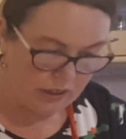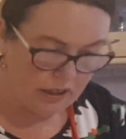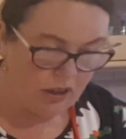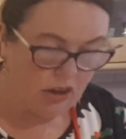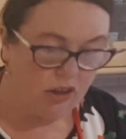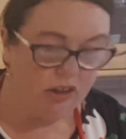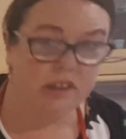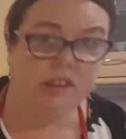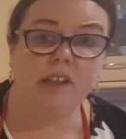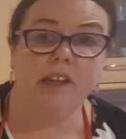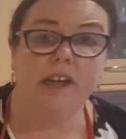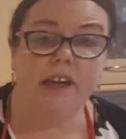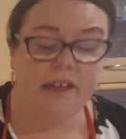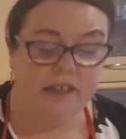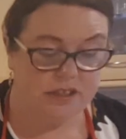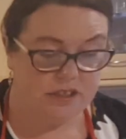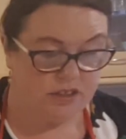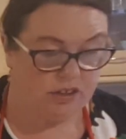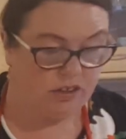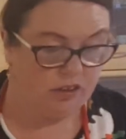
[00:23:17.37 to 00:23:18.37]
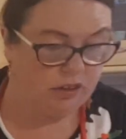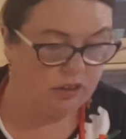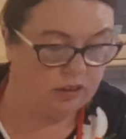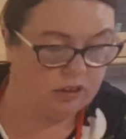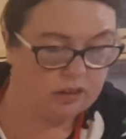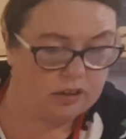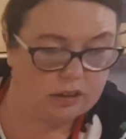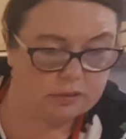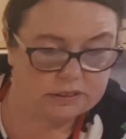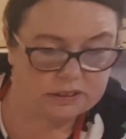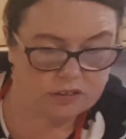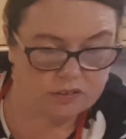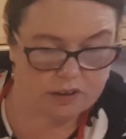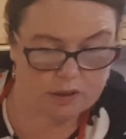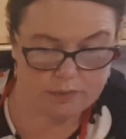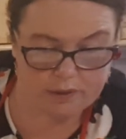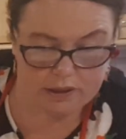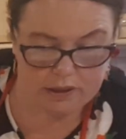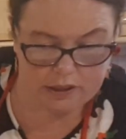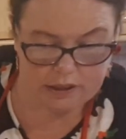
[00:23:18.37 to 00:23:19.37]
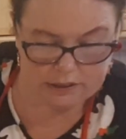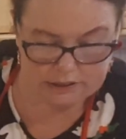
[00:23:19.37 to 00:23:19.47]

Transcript: that on later. Sorry about